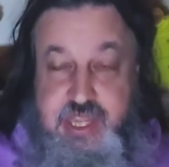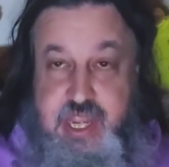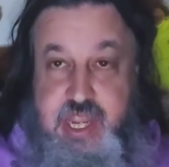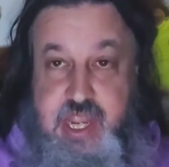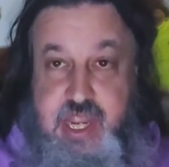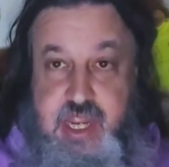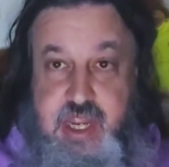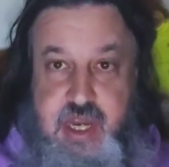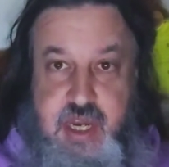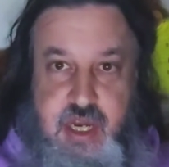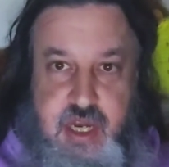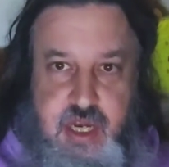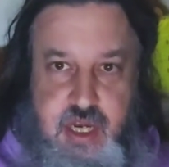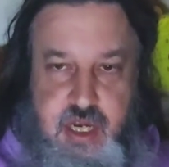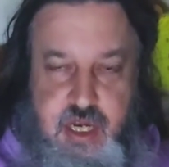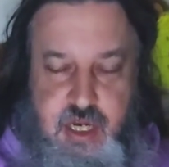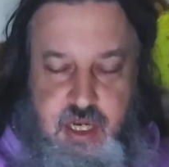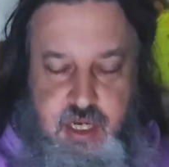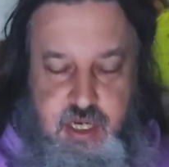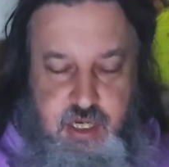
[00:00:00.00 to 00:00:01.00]
day
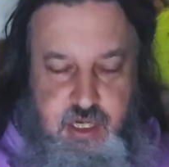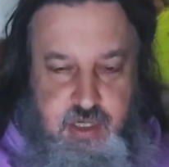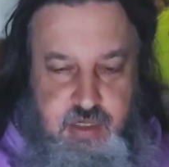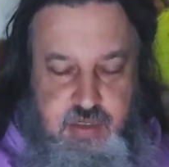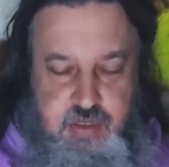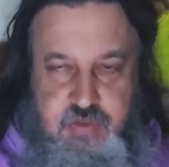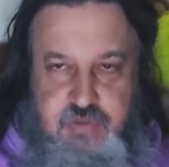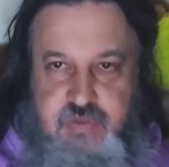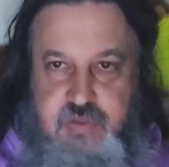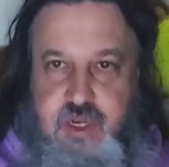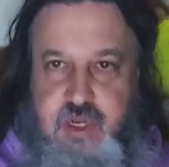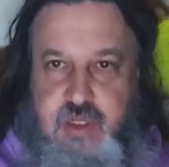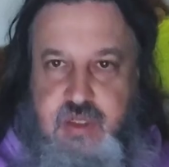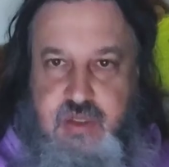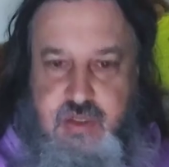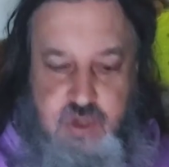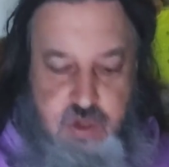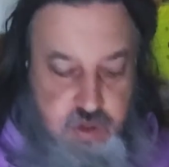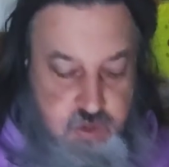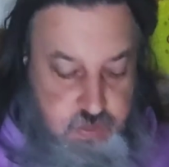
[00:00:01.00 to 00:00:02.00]
of
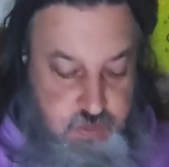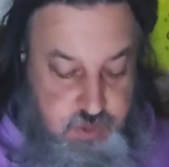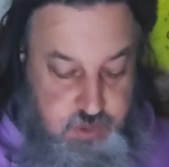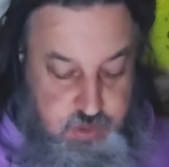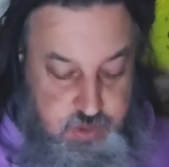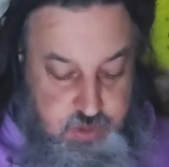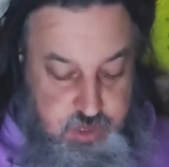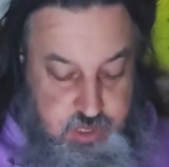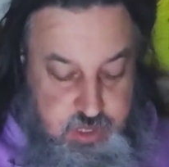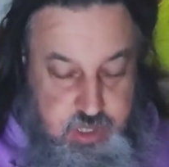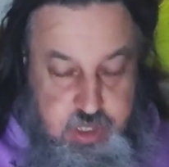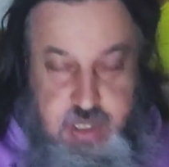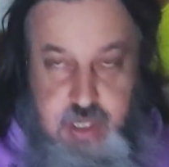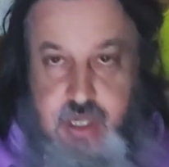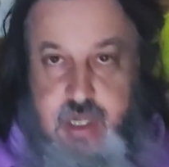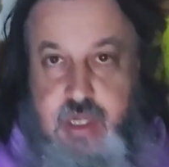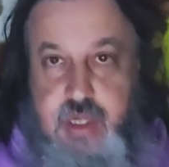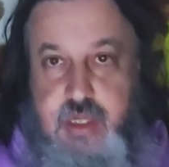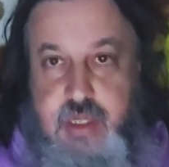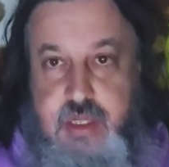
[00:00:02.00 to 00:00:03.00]
October. It
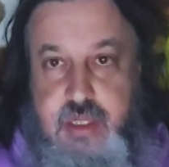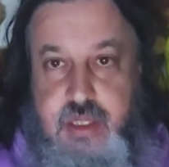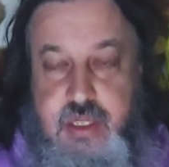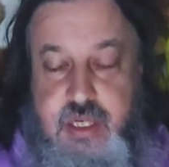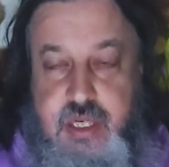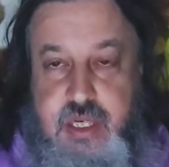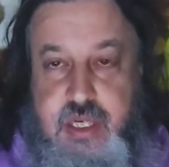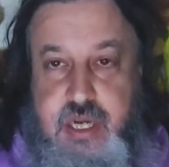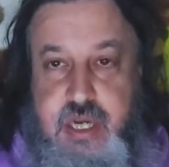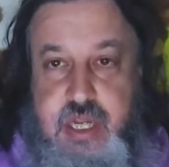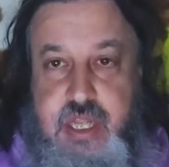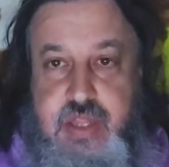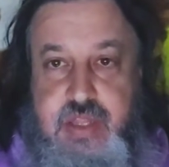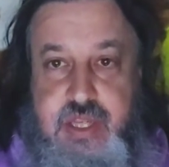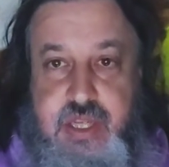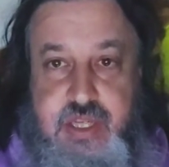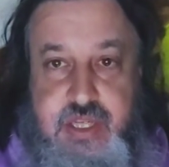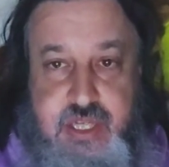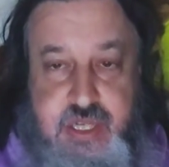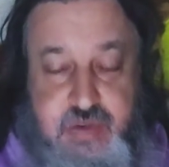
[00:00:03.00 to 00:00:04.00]
is Canadian
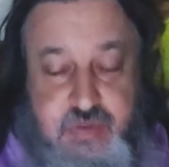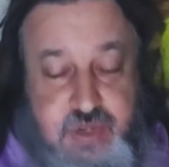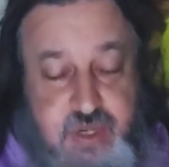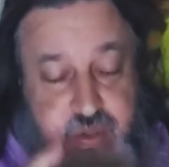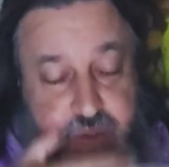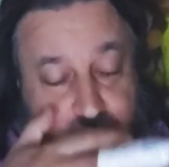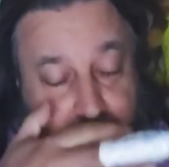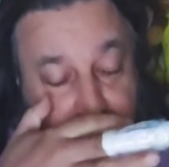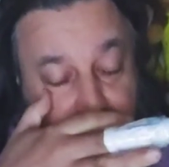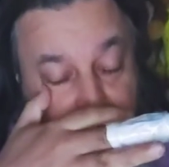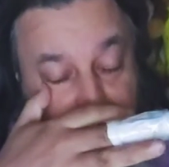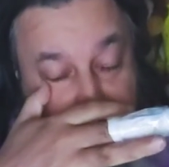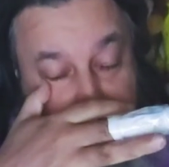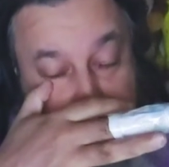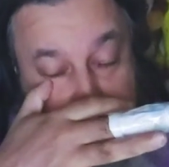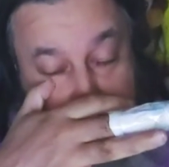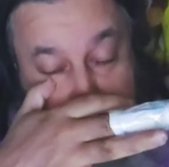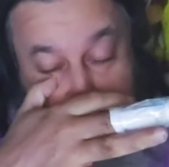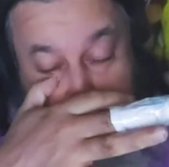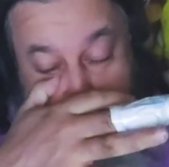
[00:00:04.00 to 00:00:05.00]
Thanksgiving, or
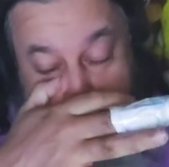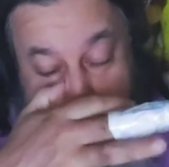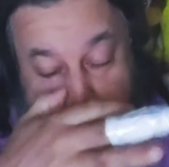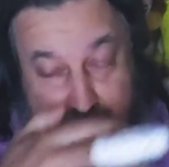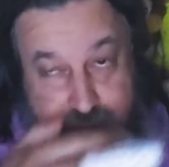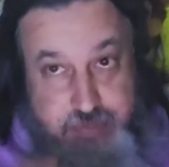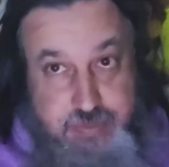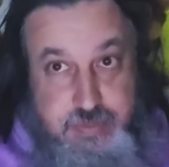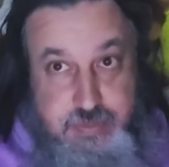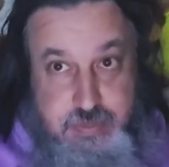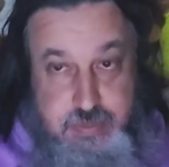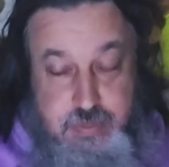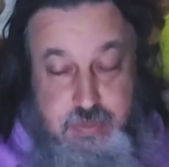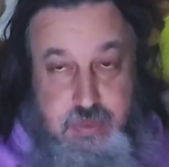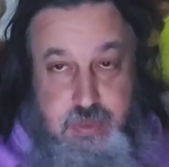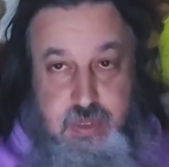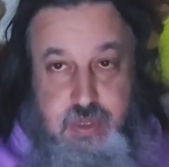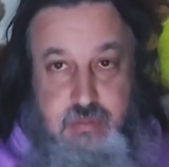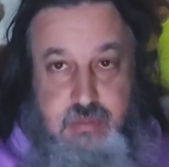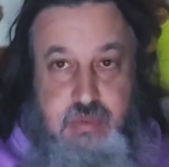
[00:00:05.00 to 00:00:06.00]
typically
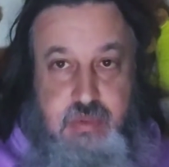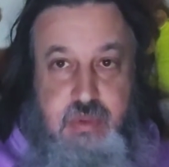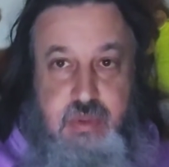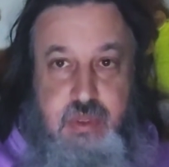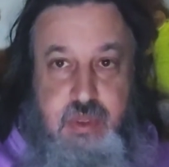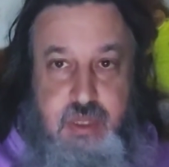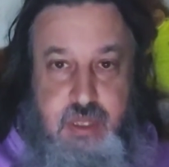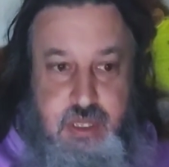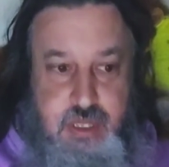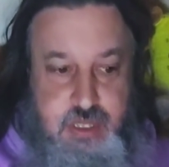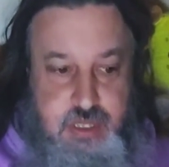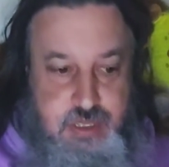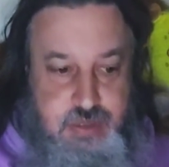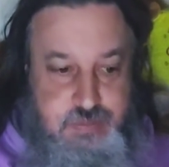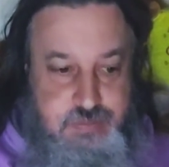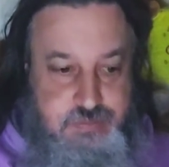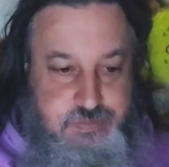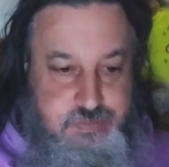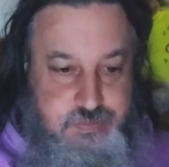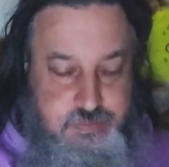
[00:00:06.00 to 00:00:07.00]
um,
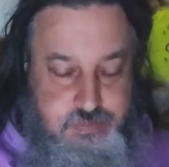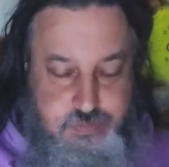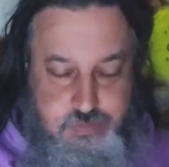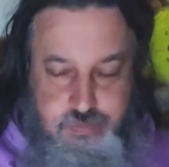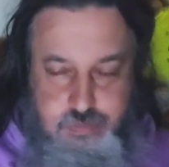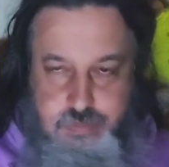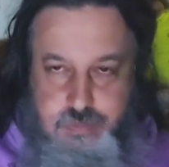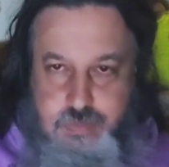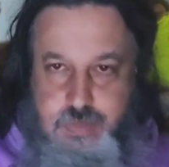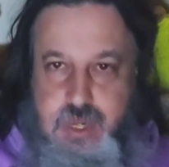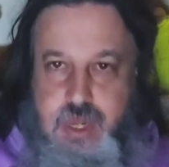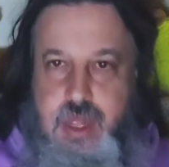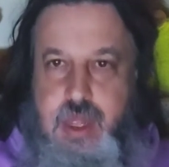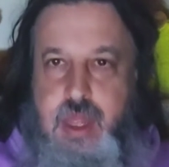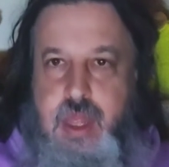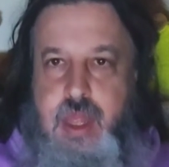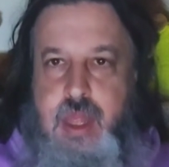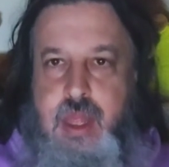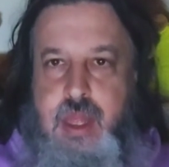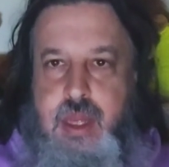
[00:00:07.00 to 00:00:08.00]
um
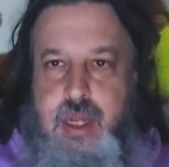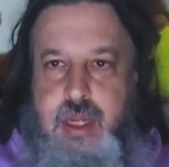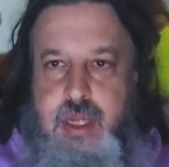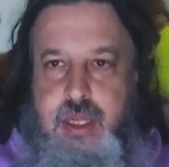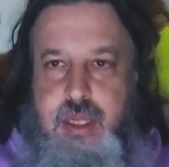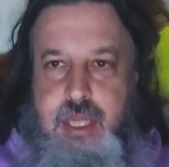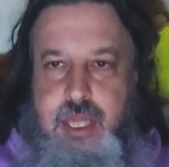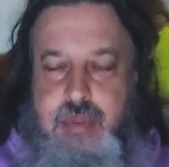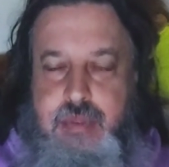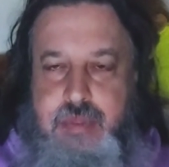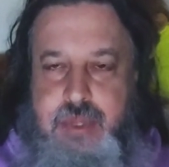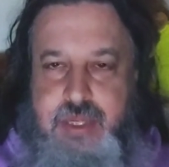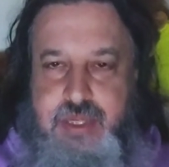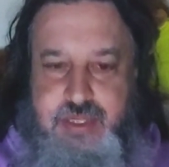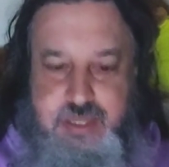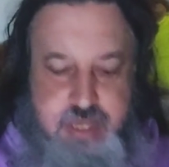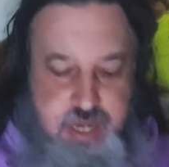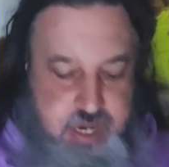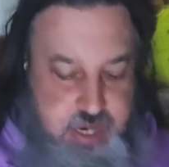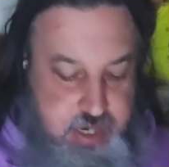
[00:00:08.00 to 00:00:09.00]
Columbus
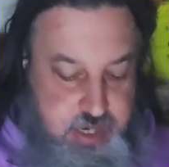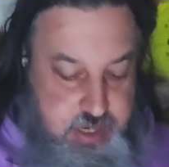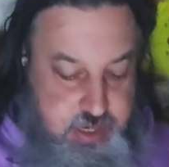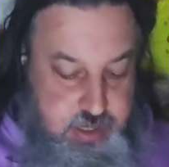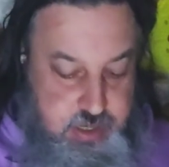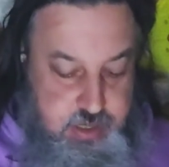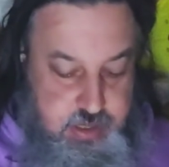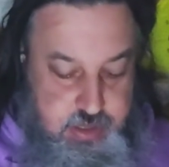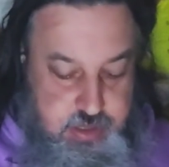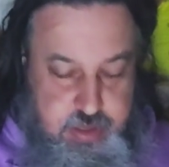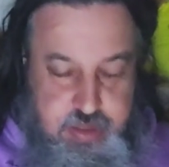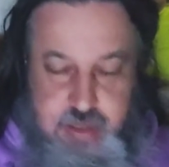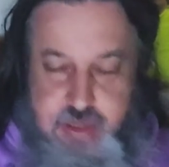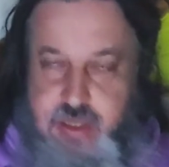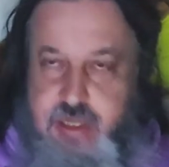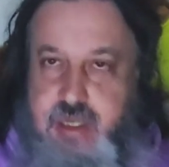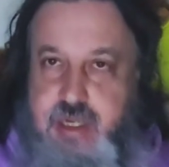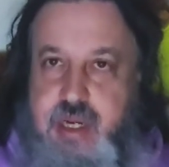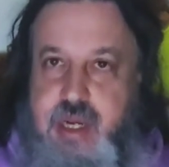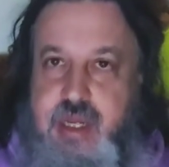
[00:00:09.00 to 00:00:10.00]
Day. Uh,
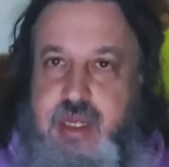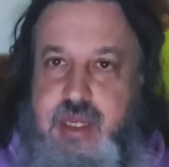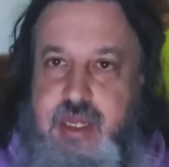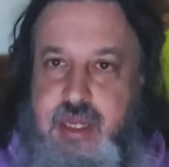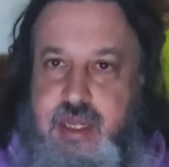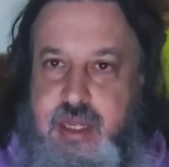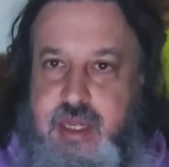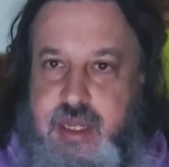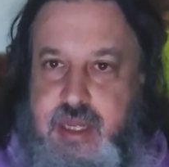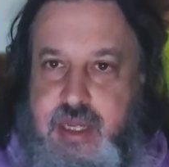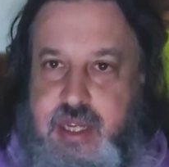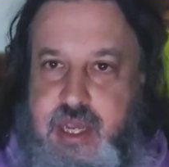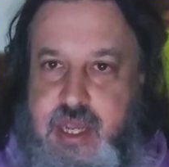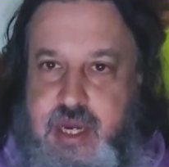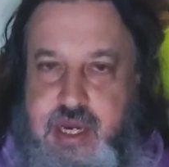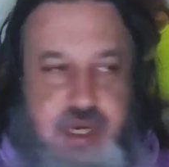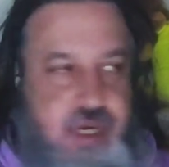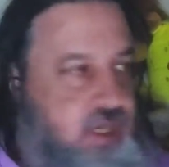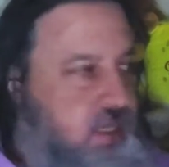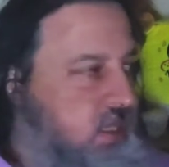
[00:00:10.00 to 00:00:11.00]
United, uh,
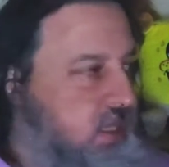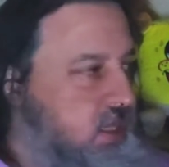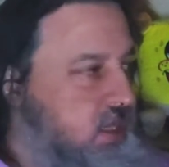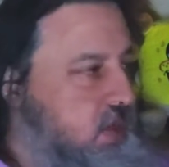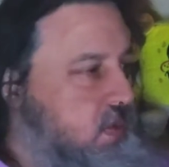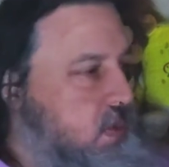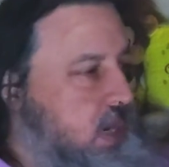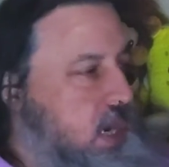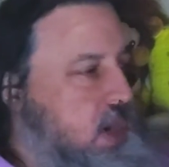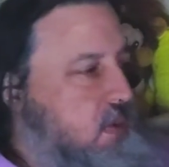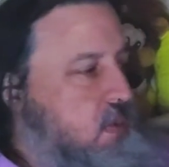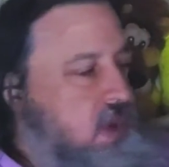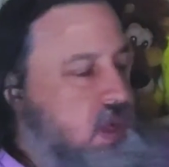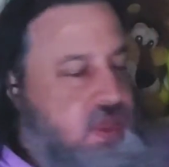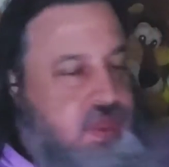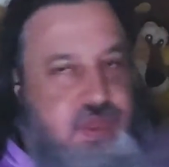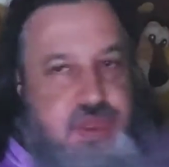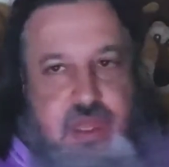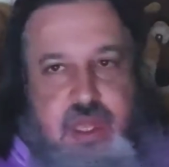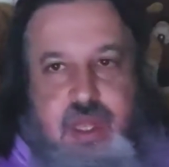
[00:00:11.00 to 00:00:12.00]
Canada did away
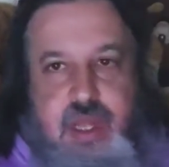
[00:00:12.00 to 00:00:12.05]
with